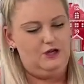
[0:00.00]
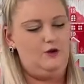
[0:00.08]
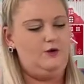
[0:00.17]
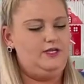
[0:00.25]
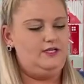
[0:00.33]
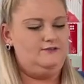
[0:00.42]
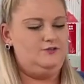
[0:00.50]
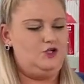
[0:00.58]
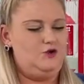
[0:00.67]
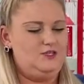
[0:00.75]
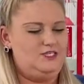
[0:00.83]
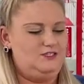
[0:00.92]
Oh, I didn't even
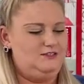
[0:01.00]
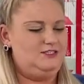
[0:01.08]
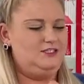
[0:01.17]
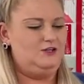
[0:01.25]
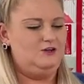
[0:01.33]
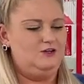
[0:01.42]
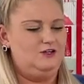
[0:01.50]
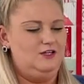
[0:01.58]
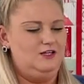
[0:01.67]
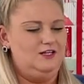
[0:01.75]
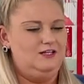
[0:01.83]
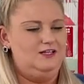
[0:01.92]
notice there's little
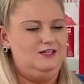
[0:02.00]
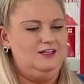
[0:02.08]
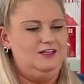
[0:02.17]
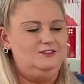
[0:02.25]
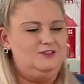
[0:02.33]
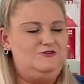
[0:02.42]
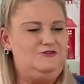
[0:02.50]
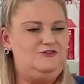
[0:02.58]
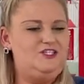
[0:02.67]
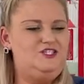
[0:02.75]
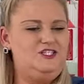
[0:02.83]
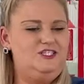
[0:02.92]
is it
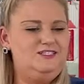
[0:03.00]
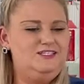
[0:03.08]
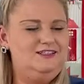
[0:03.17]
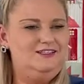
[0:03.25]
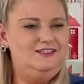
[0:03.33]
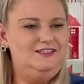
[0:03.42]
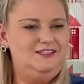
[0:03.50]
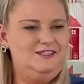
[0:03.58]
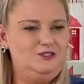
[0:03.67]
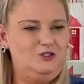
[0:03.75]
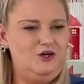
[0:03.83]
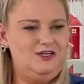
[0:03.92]
Frenchies
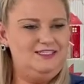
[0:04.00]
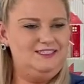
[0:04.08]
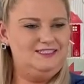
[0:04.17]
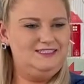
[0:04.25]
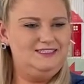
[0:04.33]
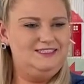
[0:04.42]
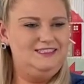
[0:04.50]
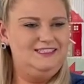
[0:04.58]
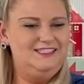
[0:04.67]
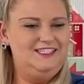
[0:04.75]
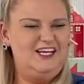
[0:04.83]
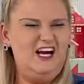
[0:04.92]
dogs?
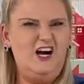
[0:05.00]
Yeah.